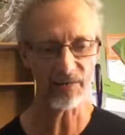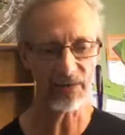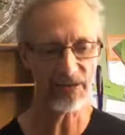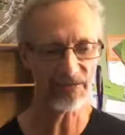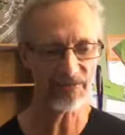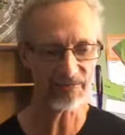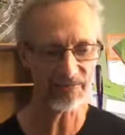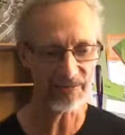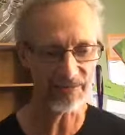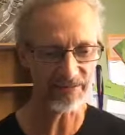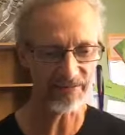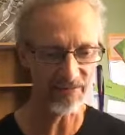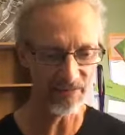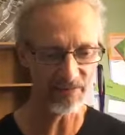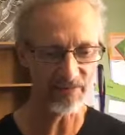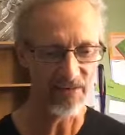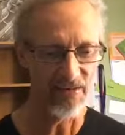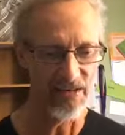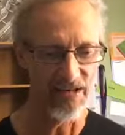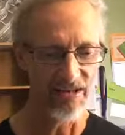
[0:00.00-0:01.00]
do I just like do
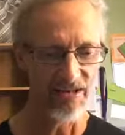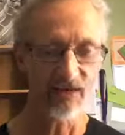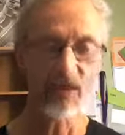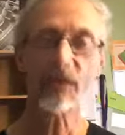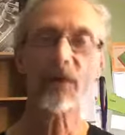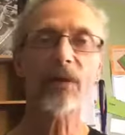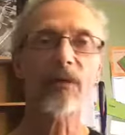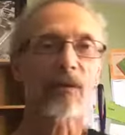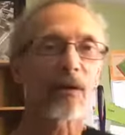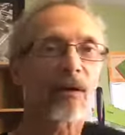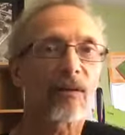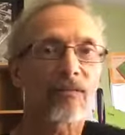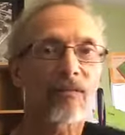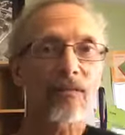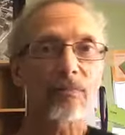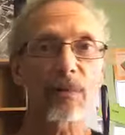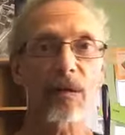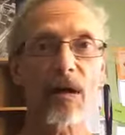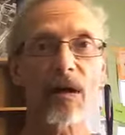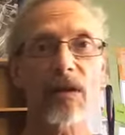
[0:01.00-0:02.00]
And I realized, well,
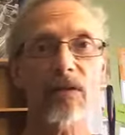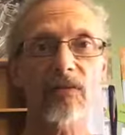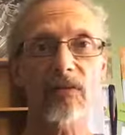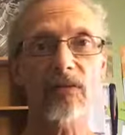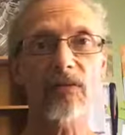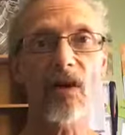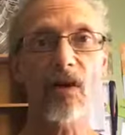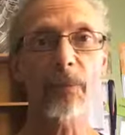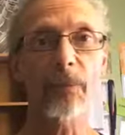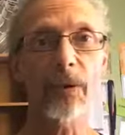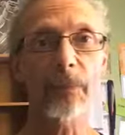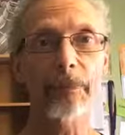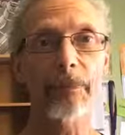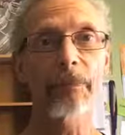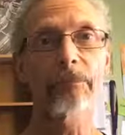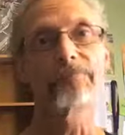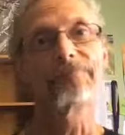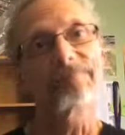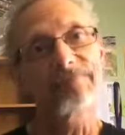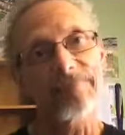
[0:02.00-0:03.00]
just be honest and tell
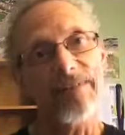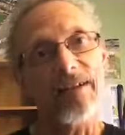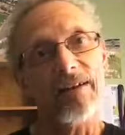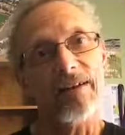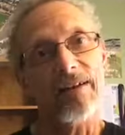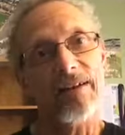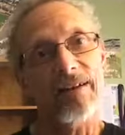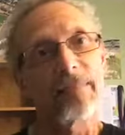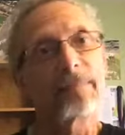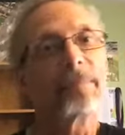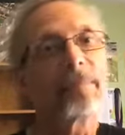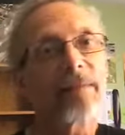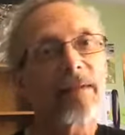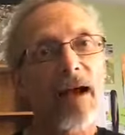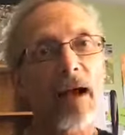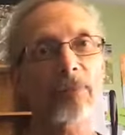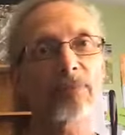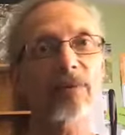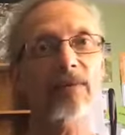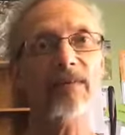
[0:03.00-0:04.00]
people, ta-da,
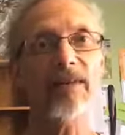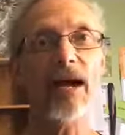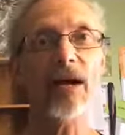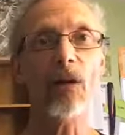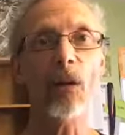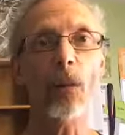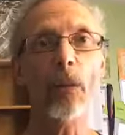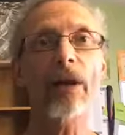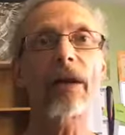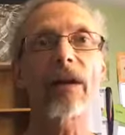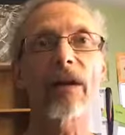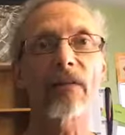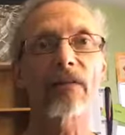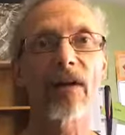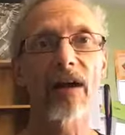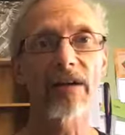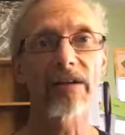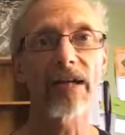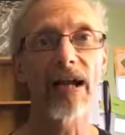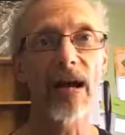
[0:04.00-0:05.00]
I'm just kind of winging it
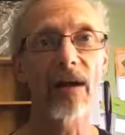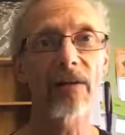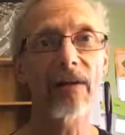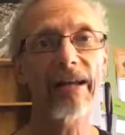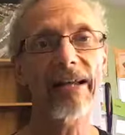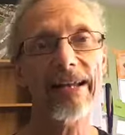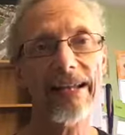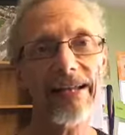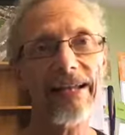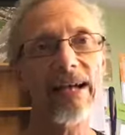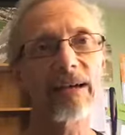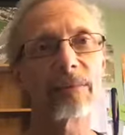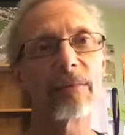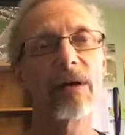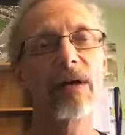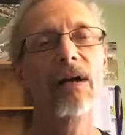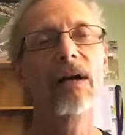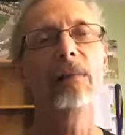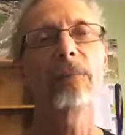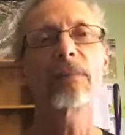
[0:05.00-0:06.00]
right now, and I am.
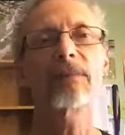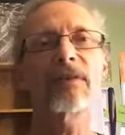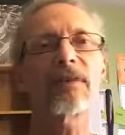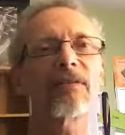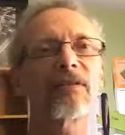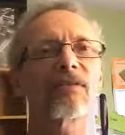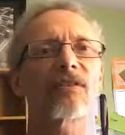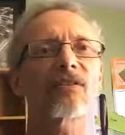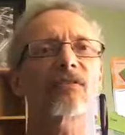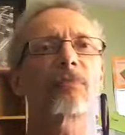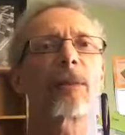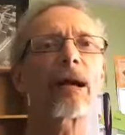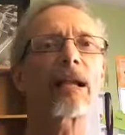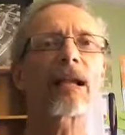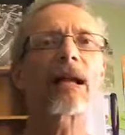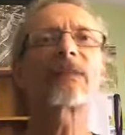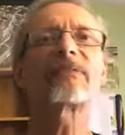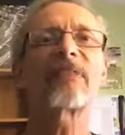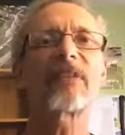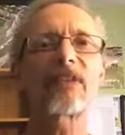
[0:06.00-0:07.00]
But these are just my
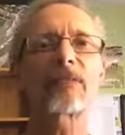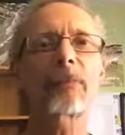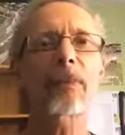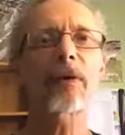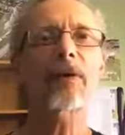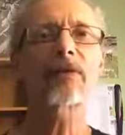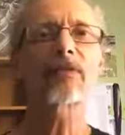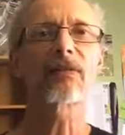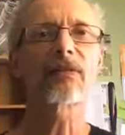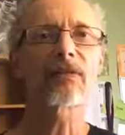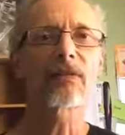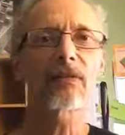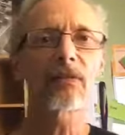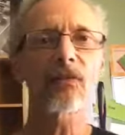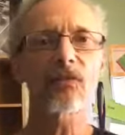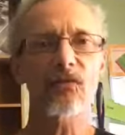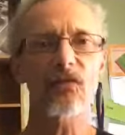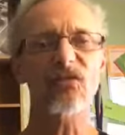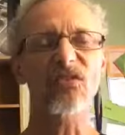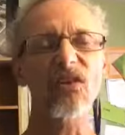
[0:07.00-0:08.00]
life experiences, and
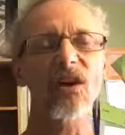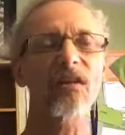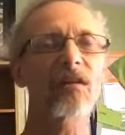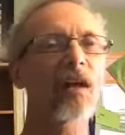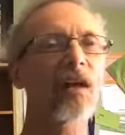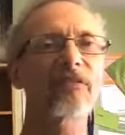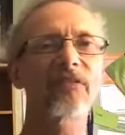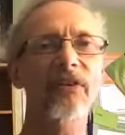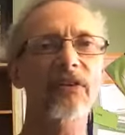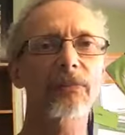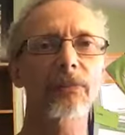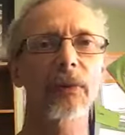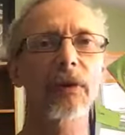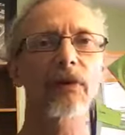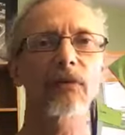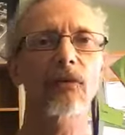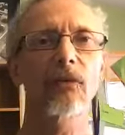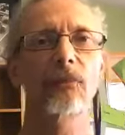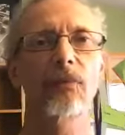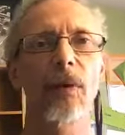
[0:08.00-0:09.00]
you just share life
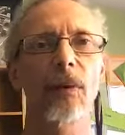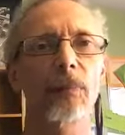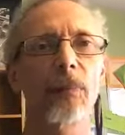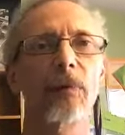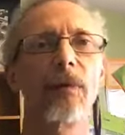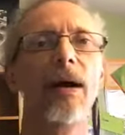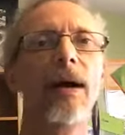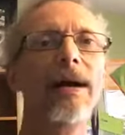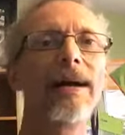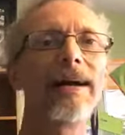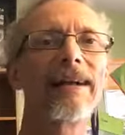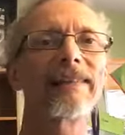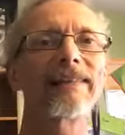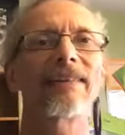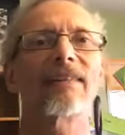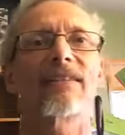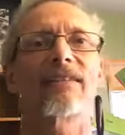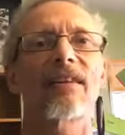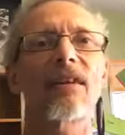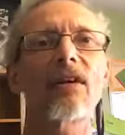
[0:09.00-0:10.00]
experiences, people, and
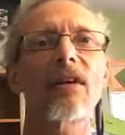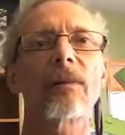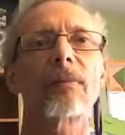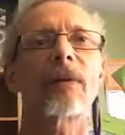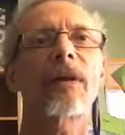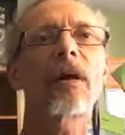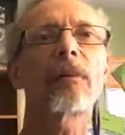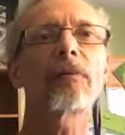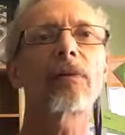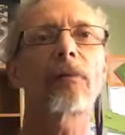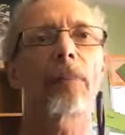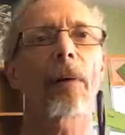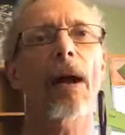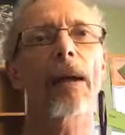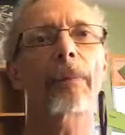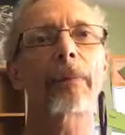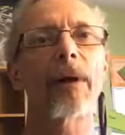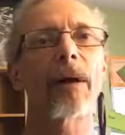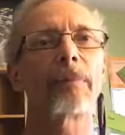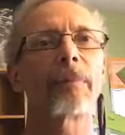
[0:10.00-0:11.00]
sincerity becomes a
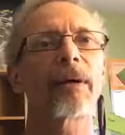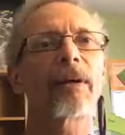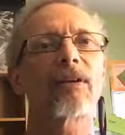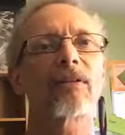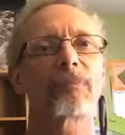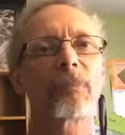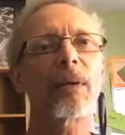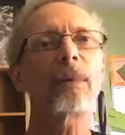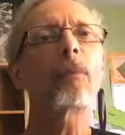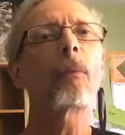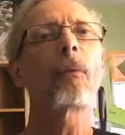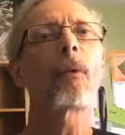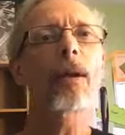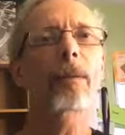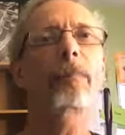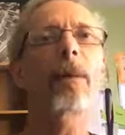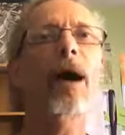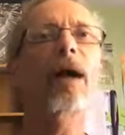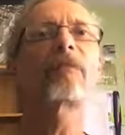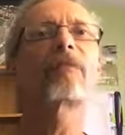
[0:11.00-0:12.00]
byproduct because people want
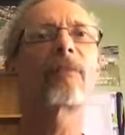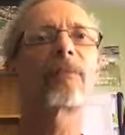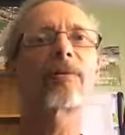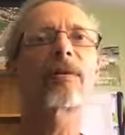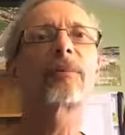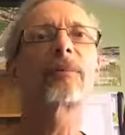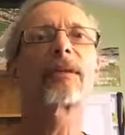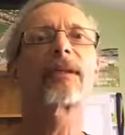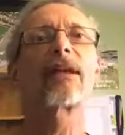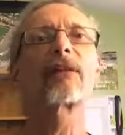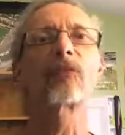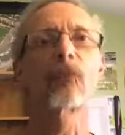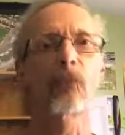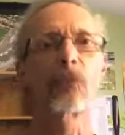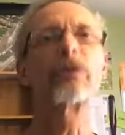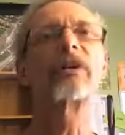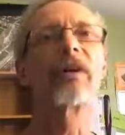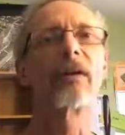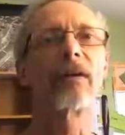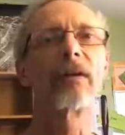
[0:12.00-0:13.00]
to buy from somebody that's
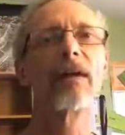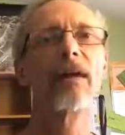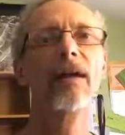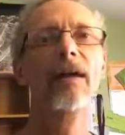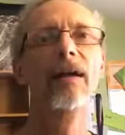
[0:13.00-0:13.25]
real.